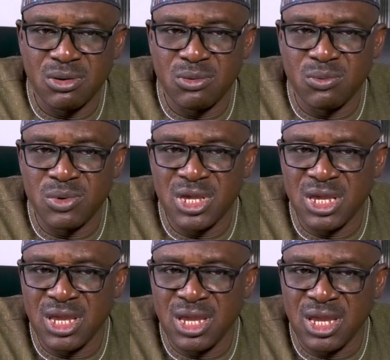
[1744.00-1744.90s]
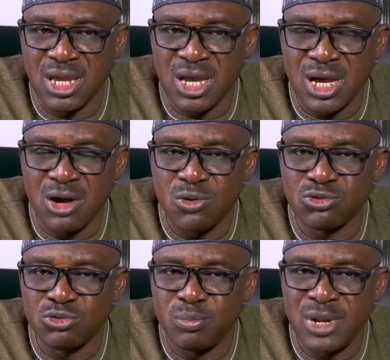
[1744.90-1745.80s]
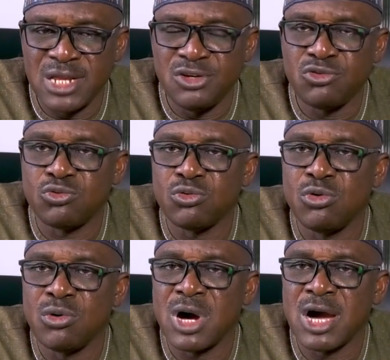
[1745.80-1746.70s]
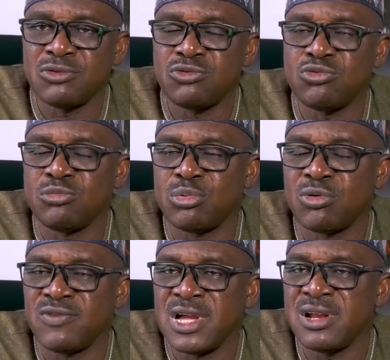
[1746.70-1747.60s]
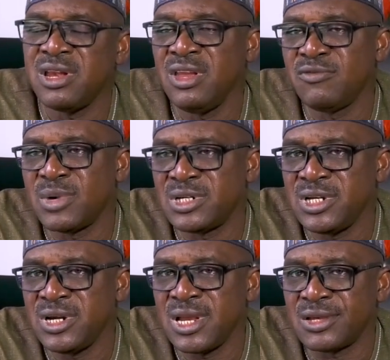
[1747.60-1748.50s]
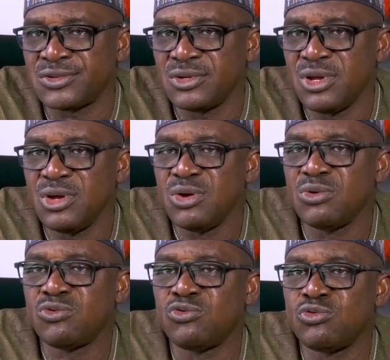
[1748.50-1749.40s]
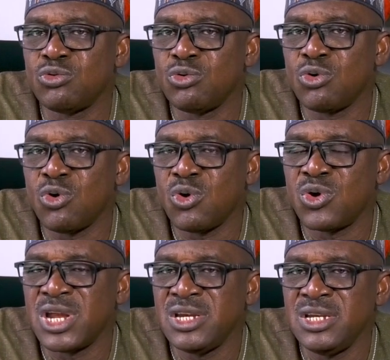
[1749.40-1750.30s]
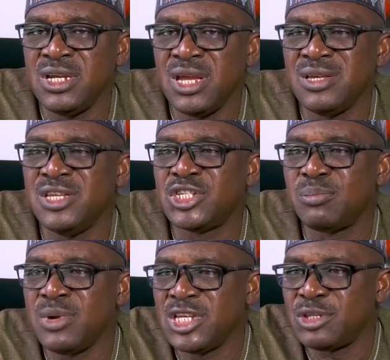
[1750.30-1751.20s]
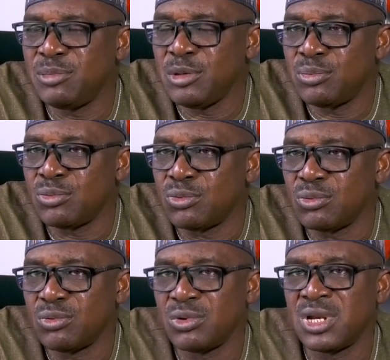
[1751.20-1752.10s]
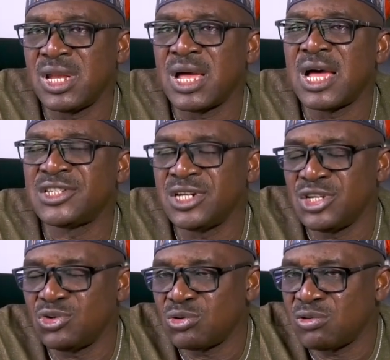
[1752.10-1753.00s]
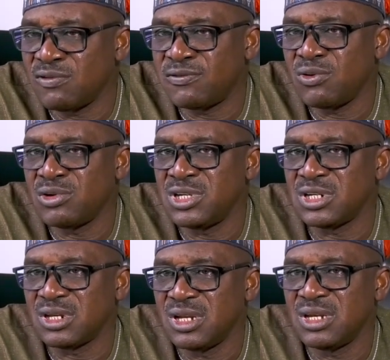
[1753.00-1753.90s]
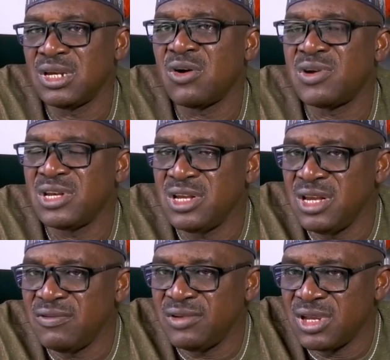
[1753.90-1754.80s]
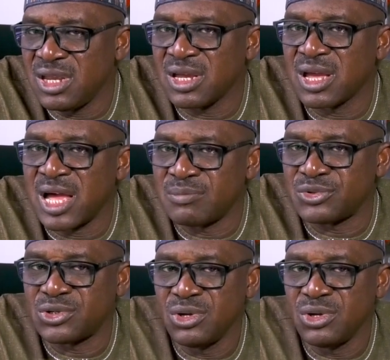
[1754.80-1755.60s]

we are also planning to go out to provide relief materials to already displaced people as a result of flooding. They are already living in camps.